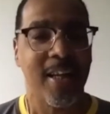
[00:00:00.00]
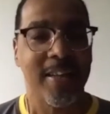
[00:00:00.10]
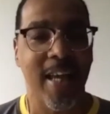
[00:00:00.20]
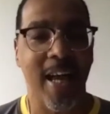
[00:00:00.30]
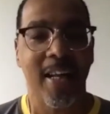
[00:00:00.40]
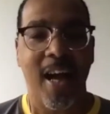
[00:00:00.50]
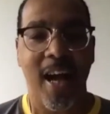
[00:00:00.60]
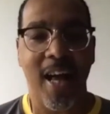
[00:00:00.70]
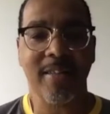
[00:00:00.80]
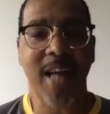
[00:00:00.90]
that
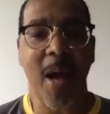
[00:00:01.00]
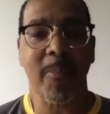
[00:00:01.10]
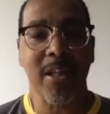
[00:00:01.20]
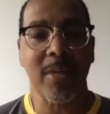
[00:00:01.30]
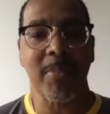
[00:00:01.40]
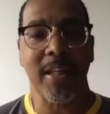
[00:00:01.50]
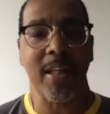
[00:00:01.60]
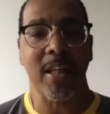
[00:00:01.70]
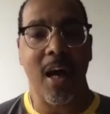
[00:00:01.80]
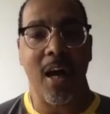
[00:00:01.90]
I stop
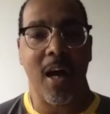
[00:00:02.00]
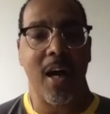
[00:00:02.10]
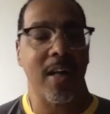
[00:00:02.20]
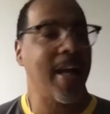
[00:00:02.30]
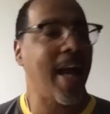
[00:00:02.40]
limiting God